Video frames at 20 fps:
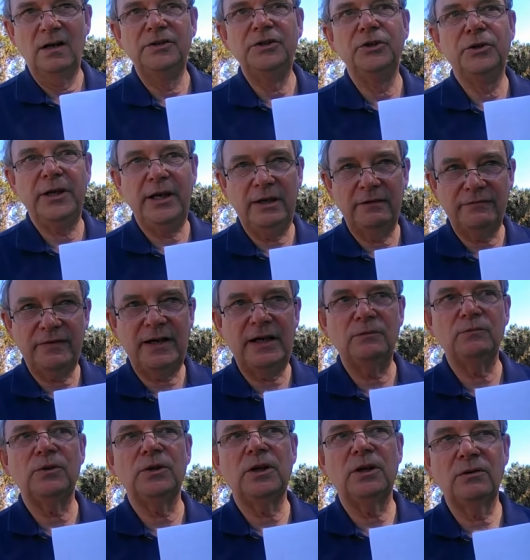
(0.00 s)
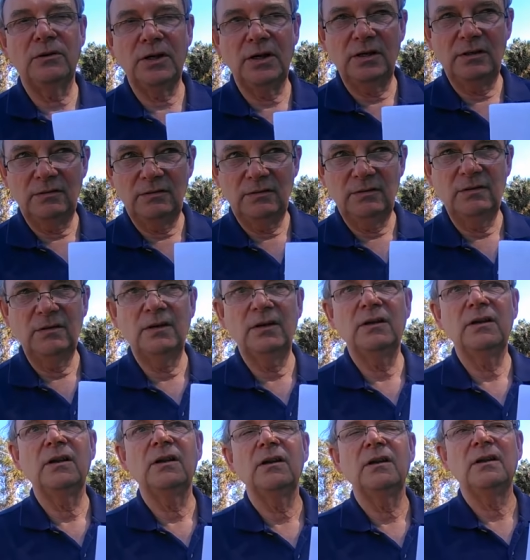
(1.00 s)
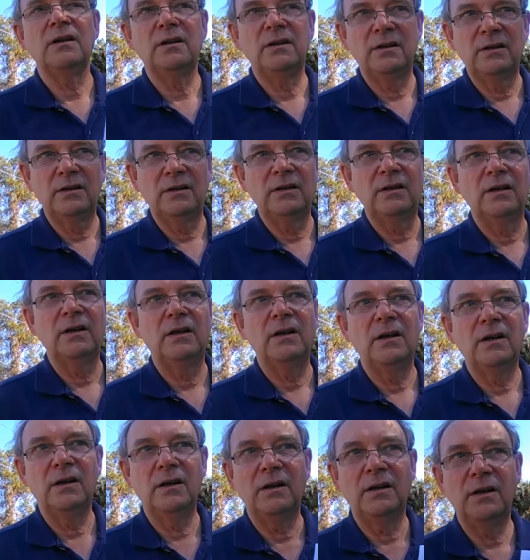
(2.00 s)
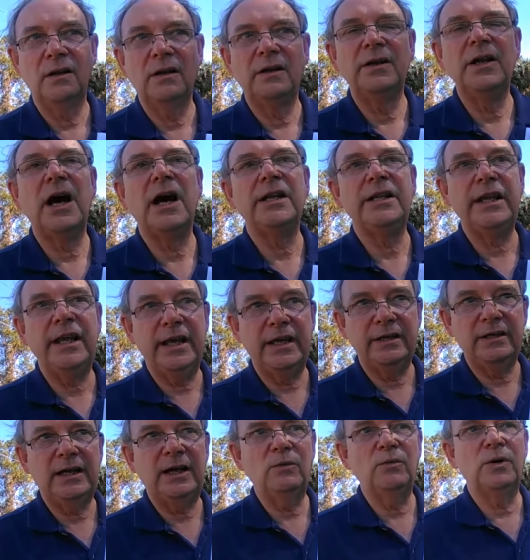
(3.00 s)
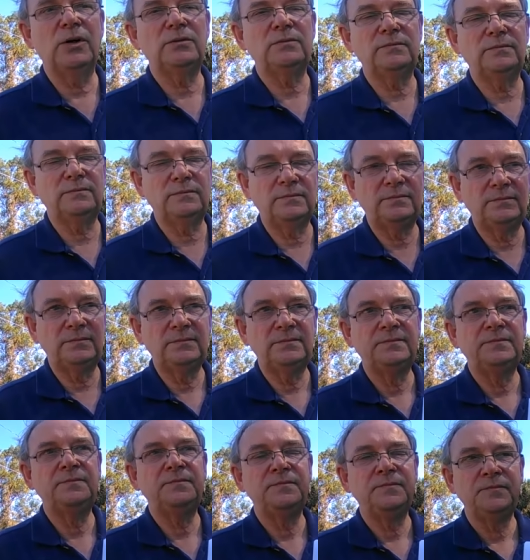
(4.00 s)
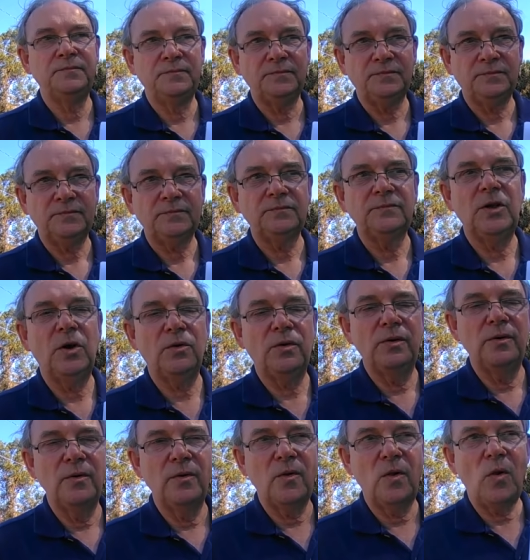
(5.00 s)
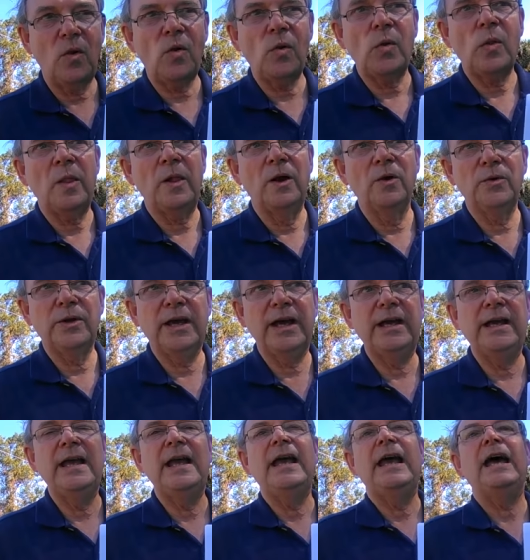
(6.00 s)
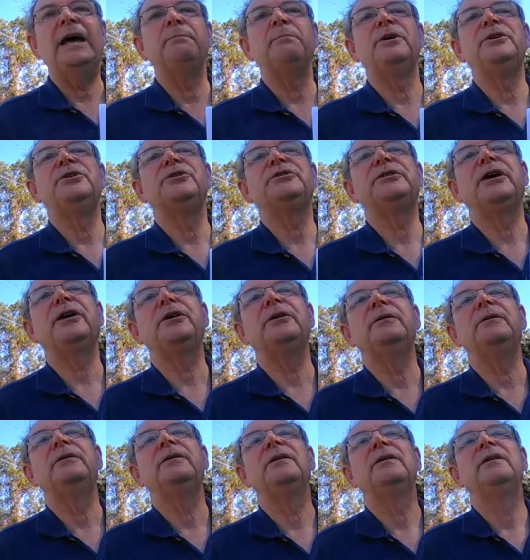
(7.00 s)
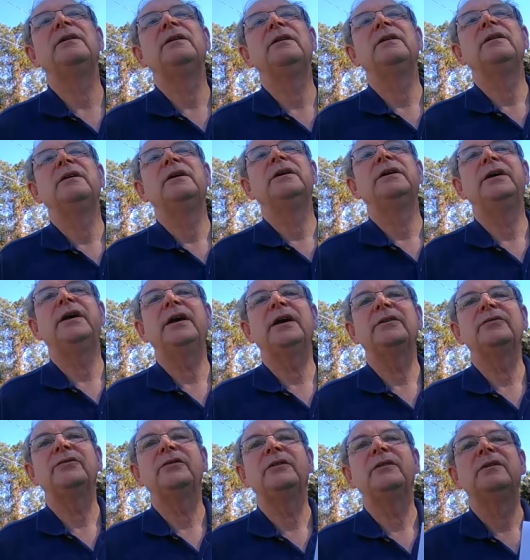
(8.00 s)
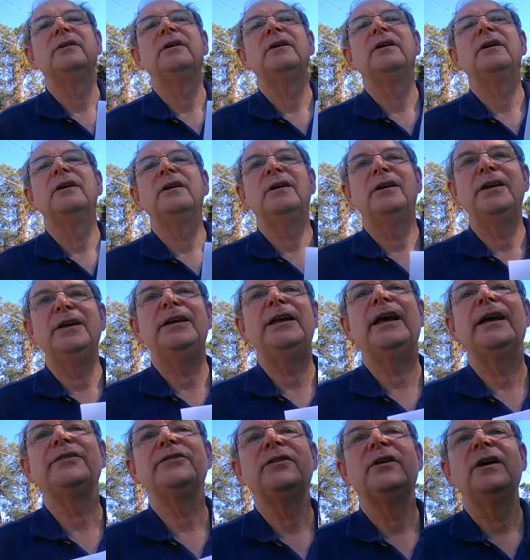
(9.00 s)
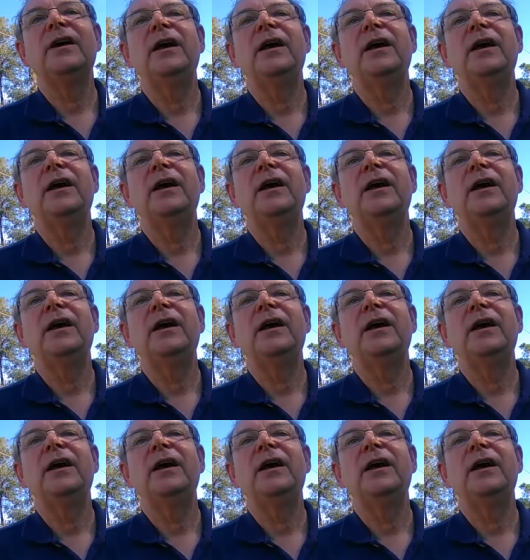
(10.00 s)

it. You can't find one. 311, neither can you. 311 Not yet. Ritter Court does. Okay. And but you're. Do you want me to say it again? 311 Ritter Court Yes. does